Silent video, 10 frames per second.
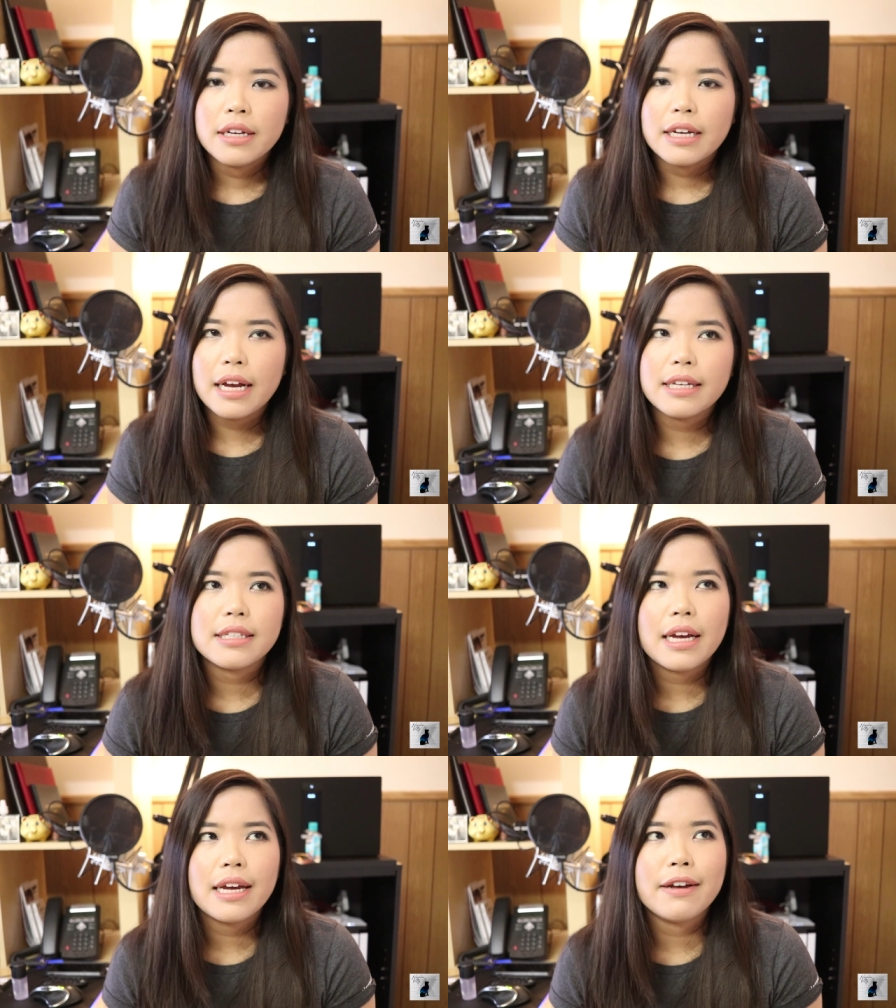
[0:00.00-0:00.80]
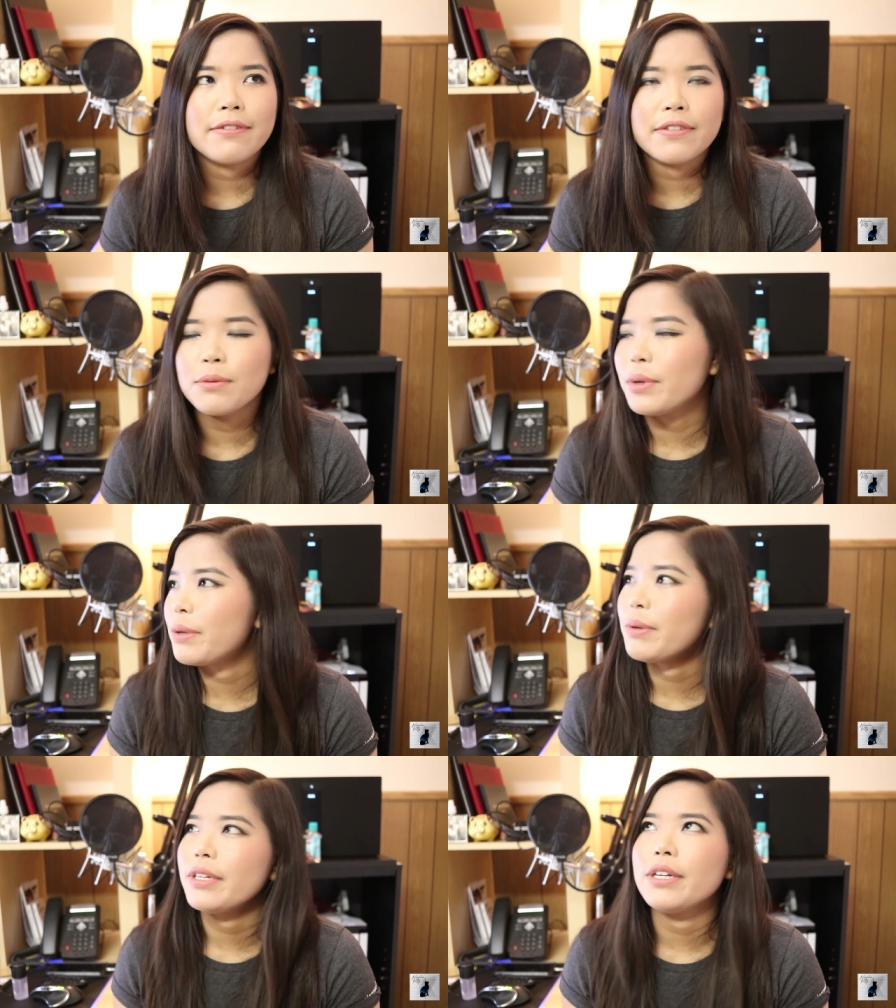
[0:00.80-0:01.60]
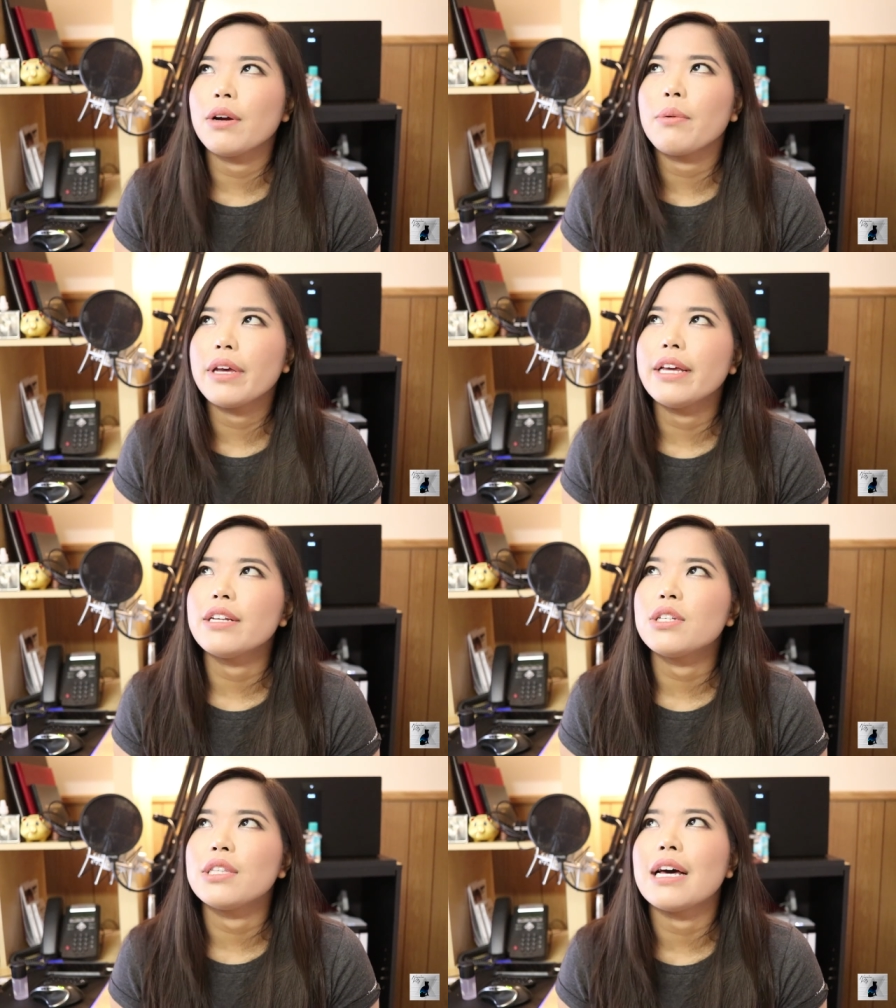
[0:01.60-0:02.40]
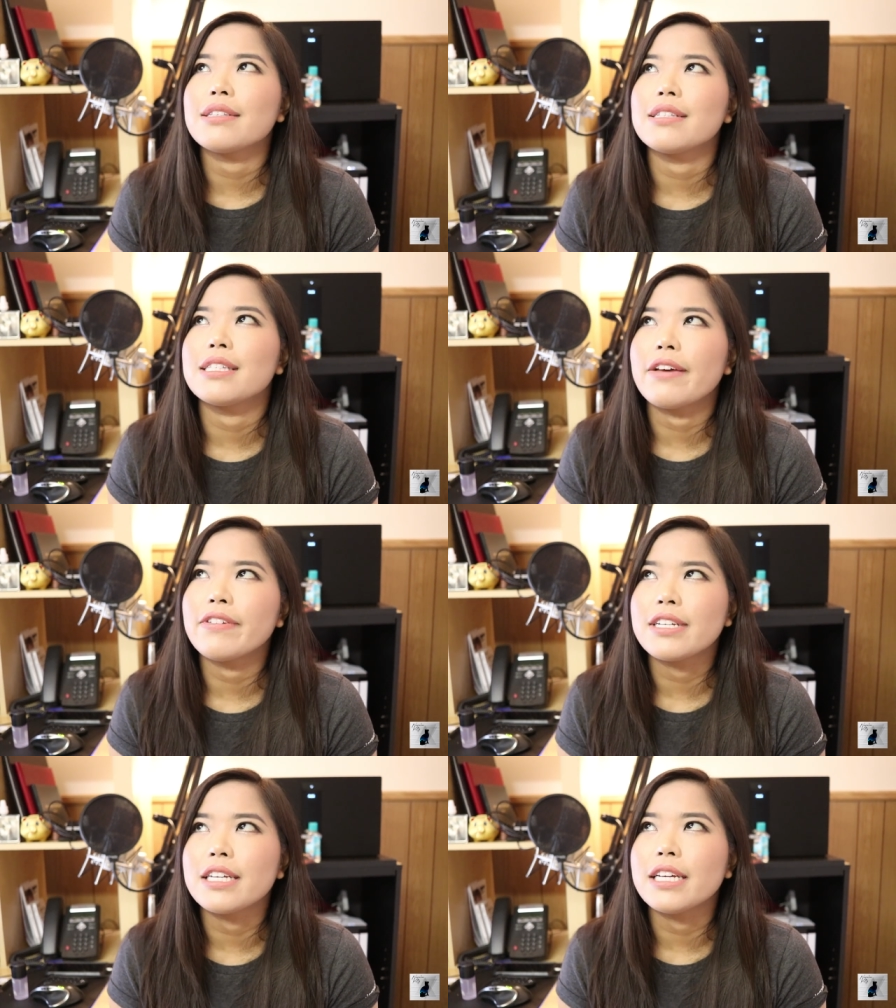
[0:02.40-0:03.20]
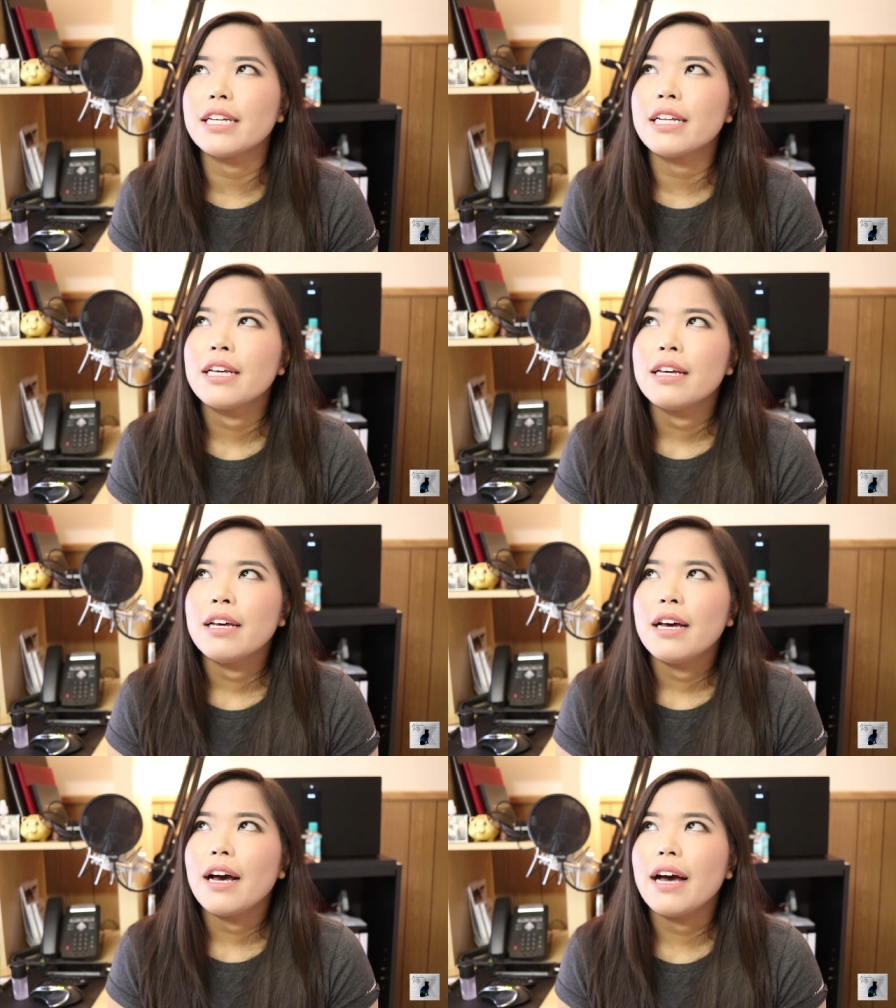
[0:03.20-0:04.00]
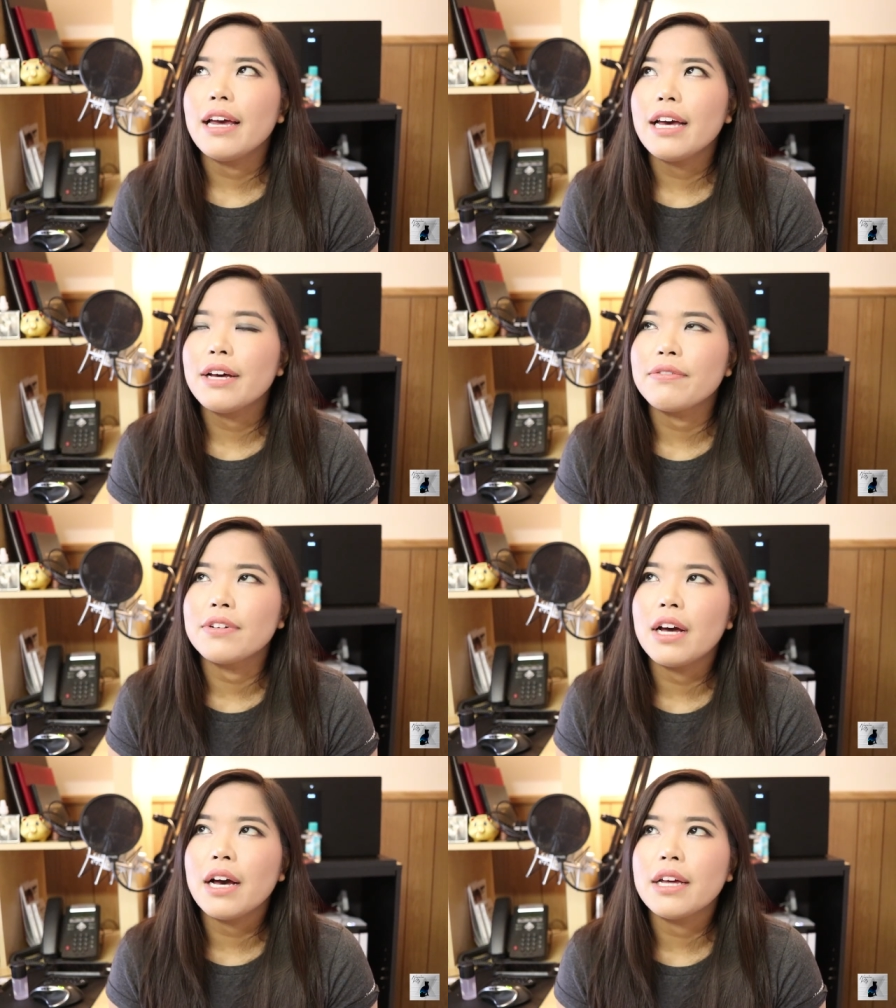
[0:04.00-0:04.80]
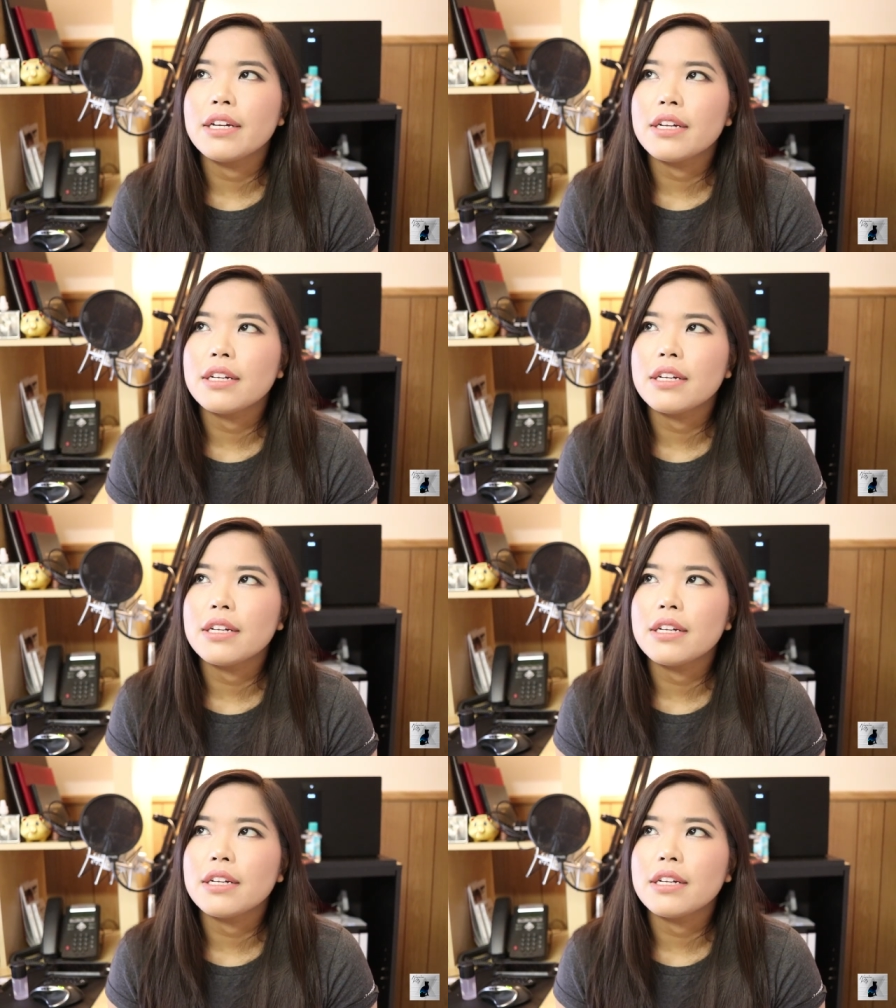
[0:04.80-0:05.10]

Guys, I have, what, what year are we in? 2017? I have not